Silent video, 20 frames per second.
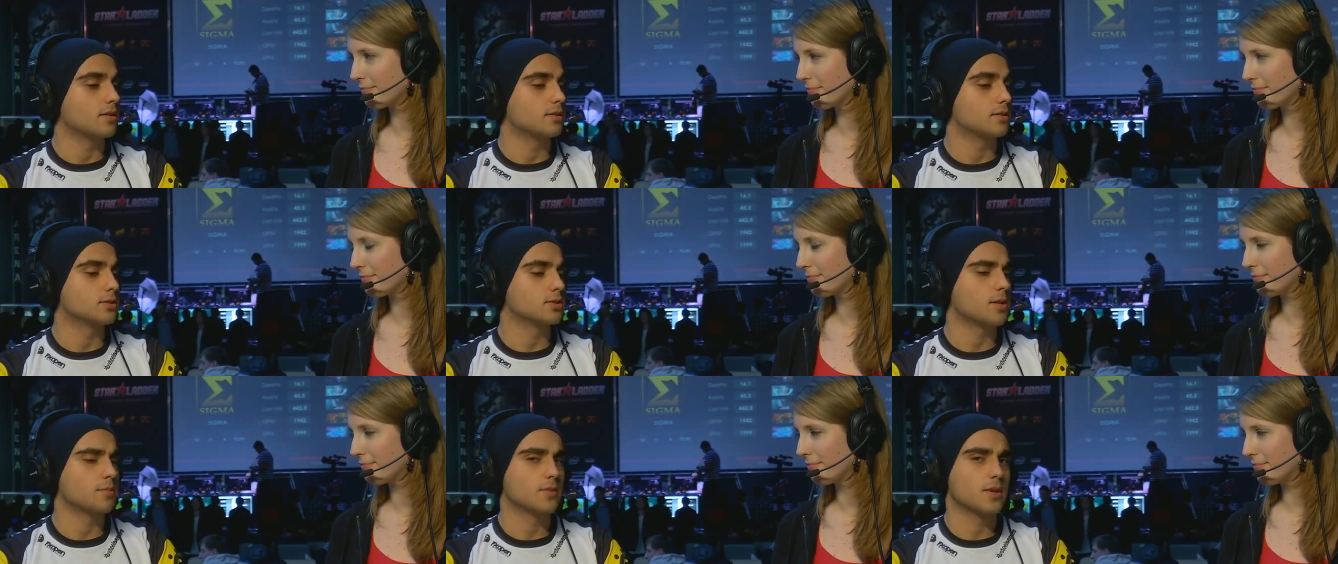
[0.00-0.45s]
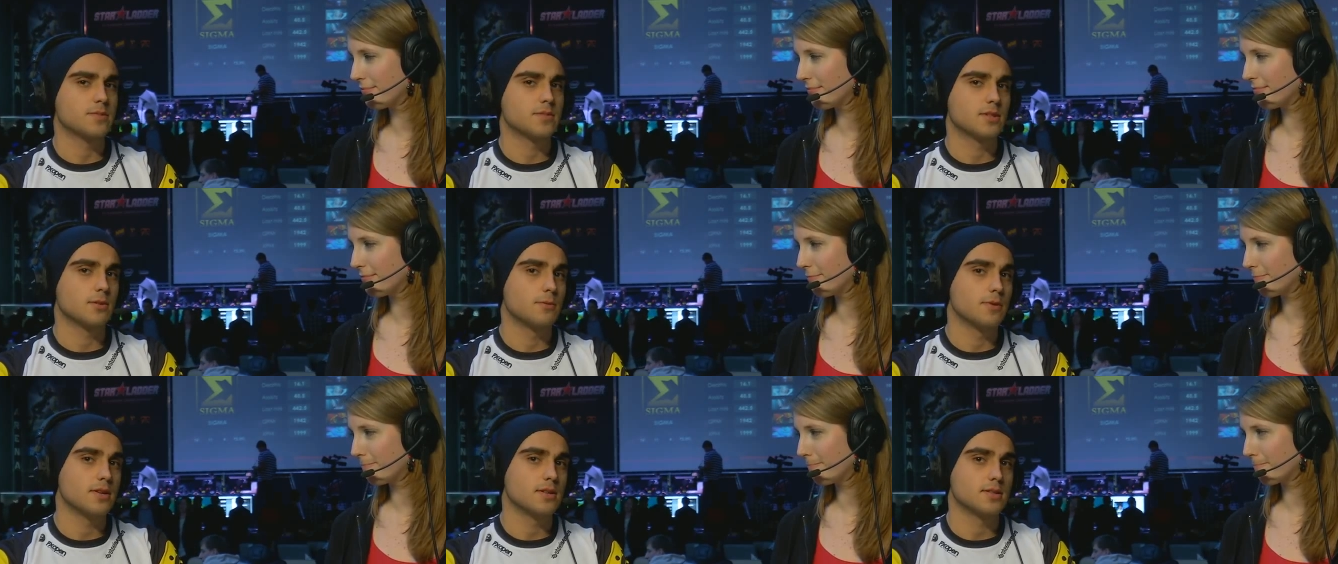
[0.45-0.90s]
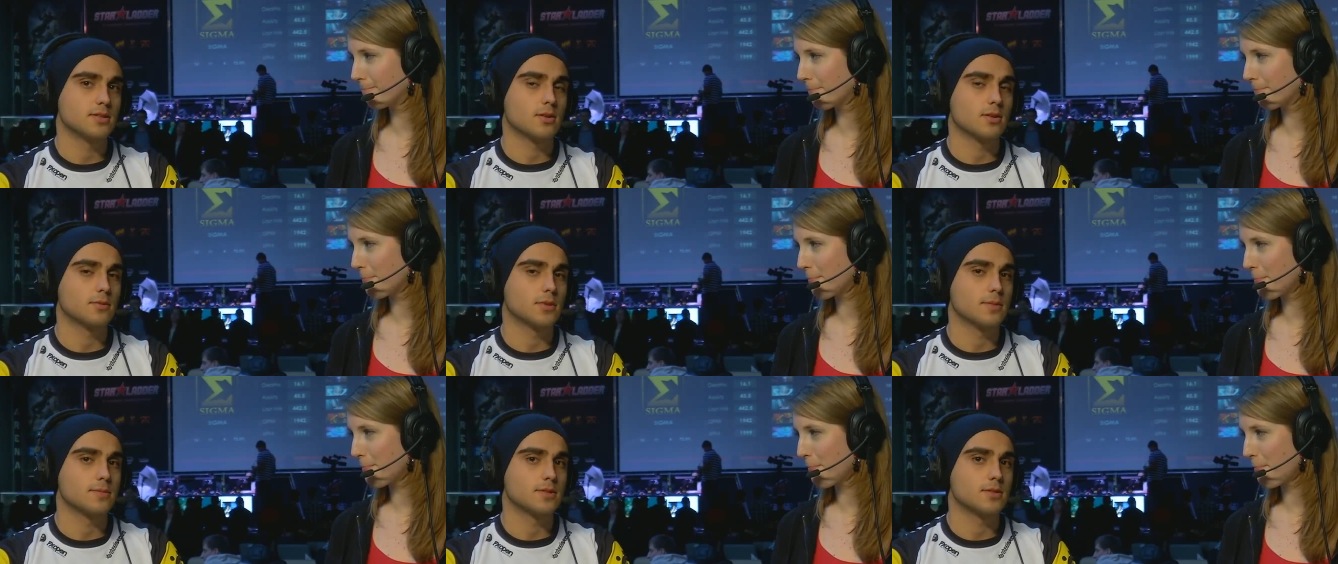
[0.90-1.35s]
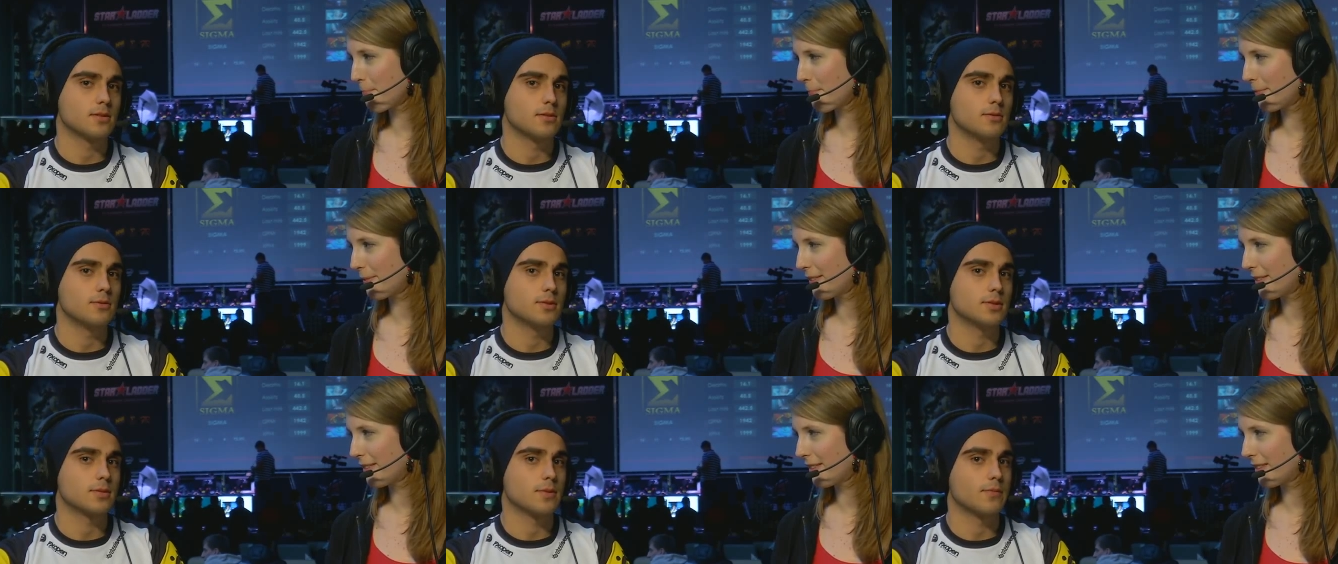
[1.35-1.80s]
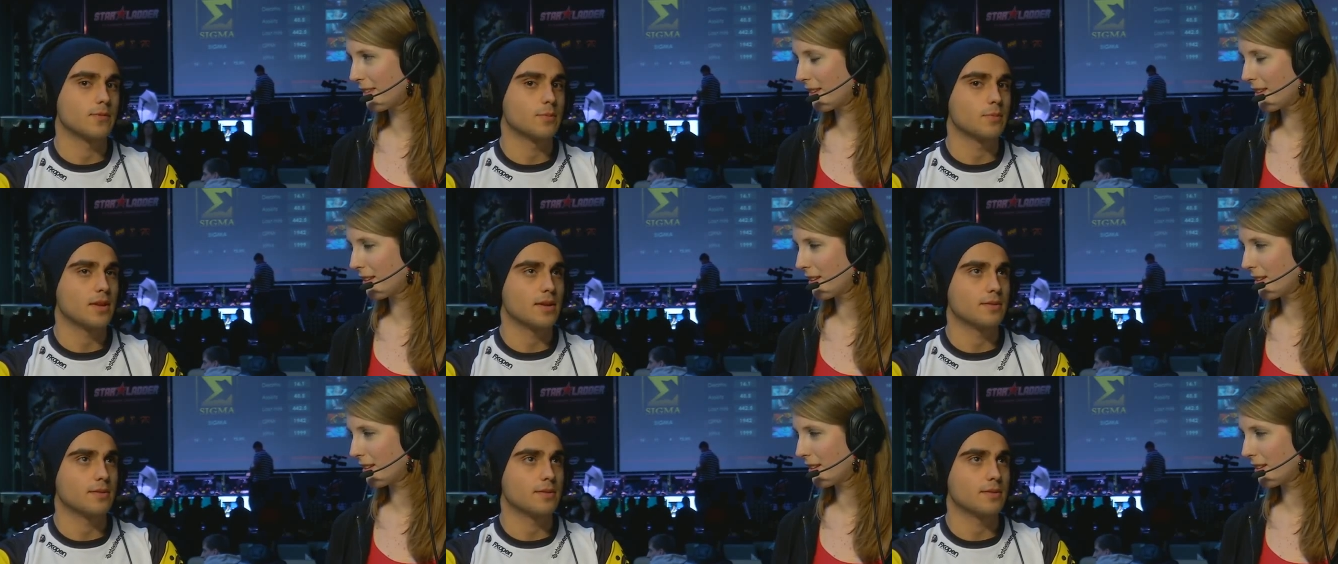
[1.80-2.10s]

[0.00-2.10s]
Speaker 1: sometimes you win, sometimes you lose. When we play